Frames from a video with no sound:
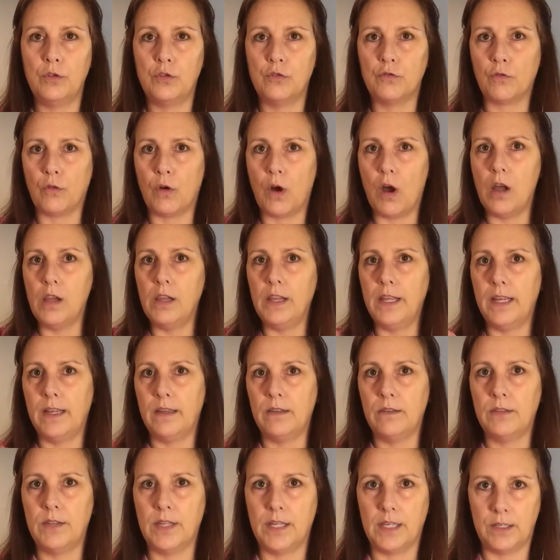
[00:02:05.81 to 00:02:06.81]
drawing
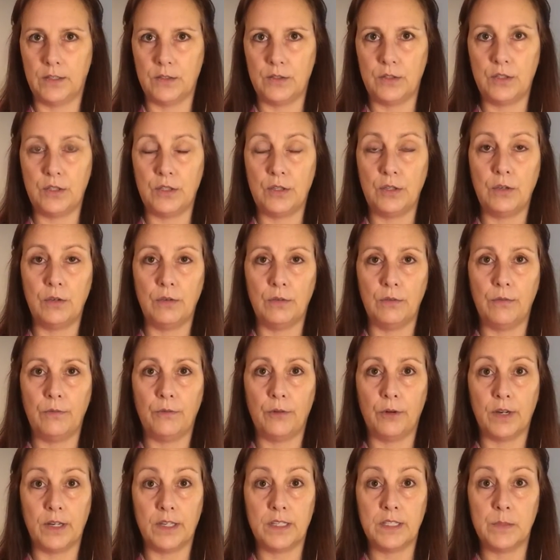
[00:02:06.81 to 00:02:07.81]
things to you
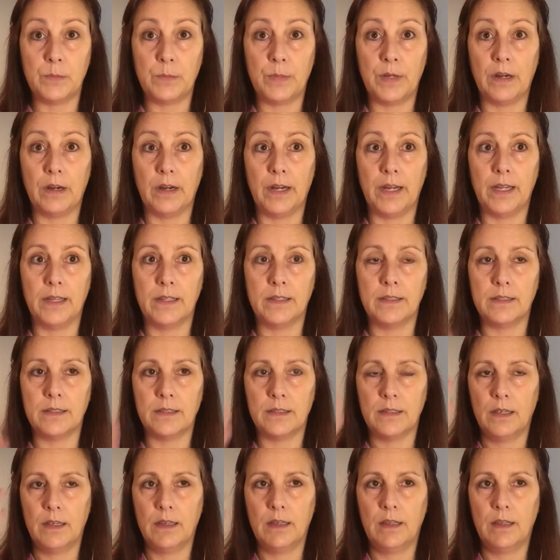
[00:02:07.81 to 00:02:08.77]
for experience